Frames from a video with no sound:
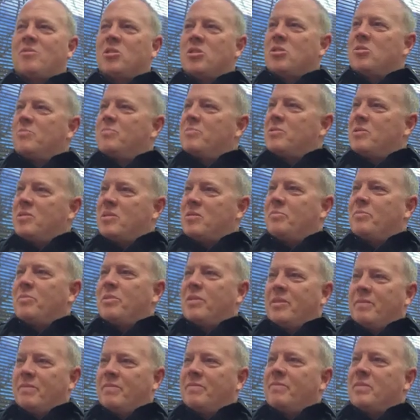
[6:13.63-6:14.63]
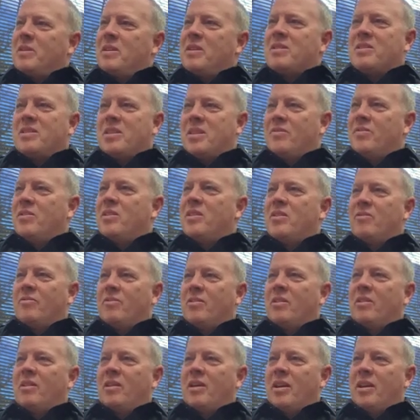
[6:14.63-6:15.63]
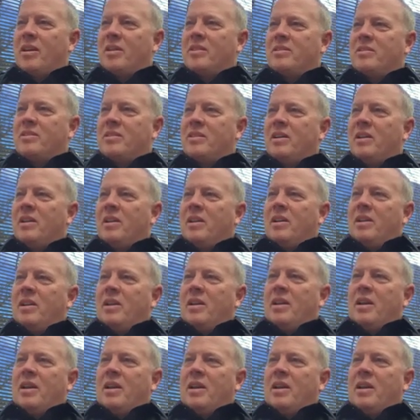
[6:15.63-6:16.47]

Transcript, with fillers: just simply because they have a different lens. Mm-hmm.